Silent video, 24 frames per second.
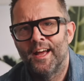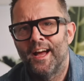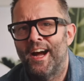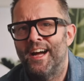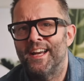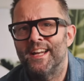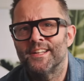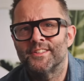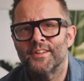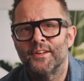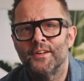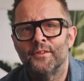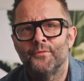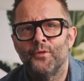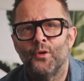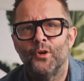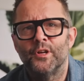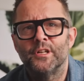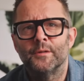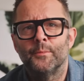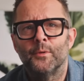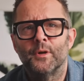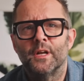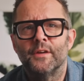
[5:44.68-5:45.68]
and it's
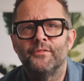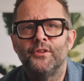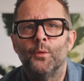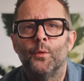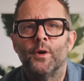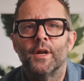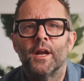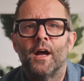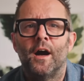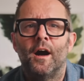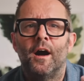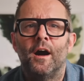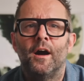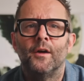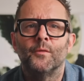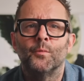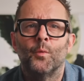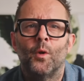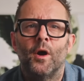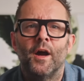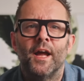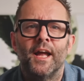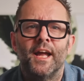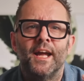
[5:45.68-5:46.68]
unavoidable if you want to
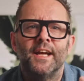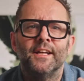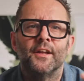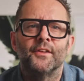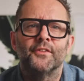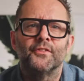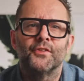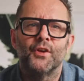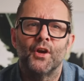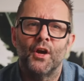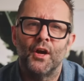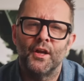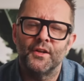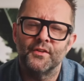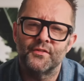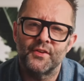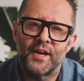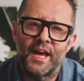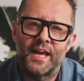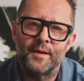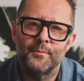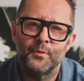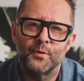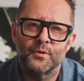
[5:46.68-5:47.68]
hardwire in a
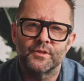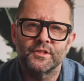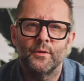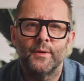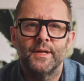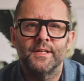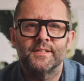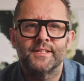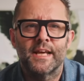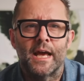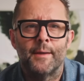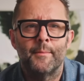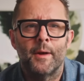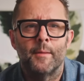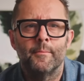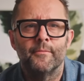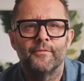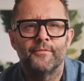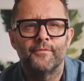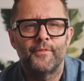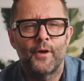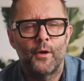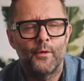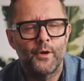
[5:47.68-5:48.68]
turntable to its MM
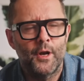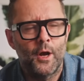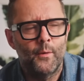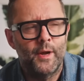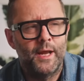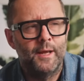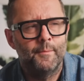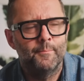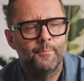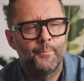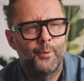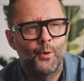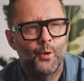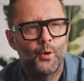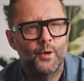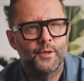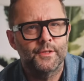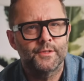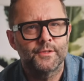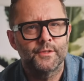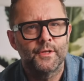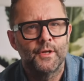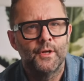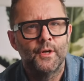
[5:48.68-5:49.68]
phono
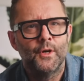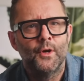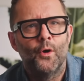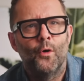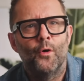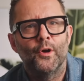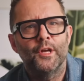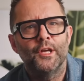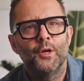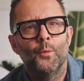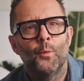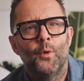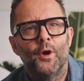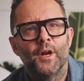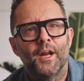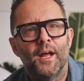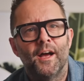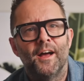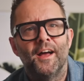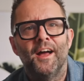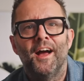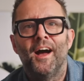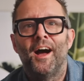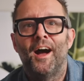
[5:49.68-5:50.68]
input, or you want
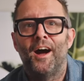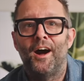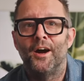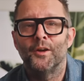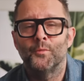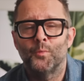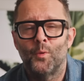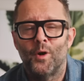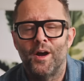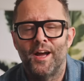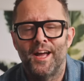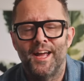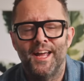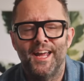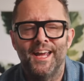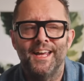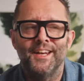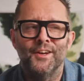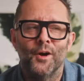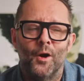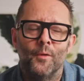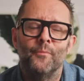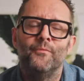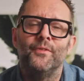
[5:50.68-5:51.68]
to hardwire
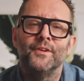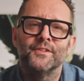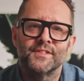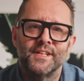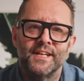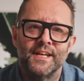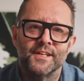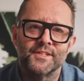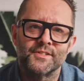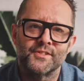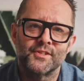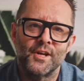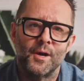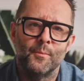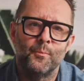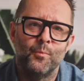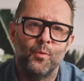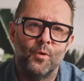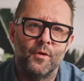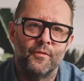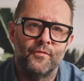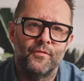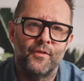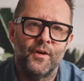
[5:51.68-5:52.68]
in obviously a
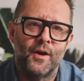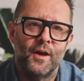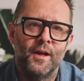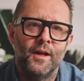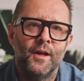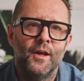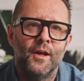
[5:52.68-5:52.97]
subwoofer,